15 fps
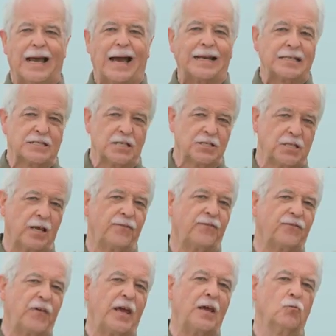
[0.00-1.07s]
And it's as if
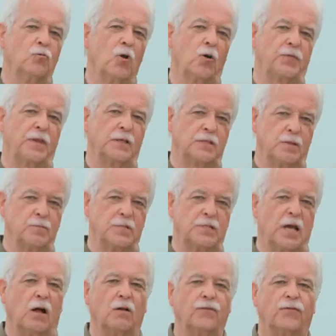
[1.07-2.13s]
he wrote this
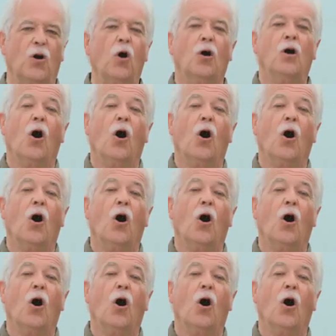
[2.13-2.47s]
himself,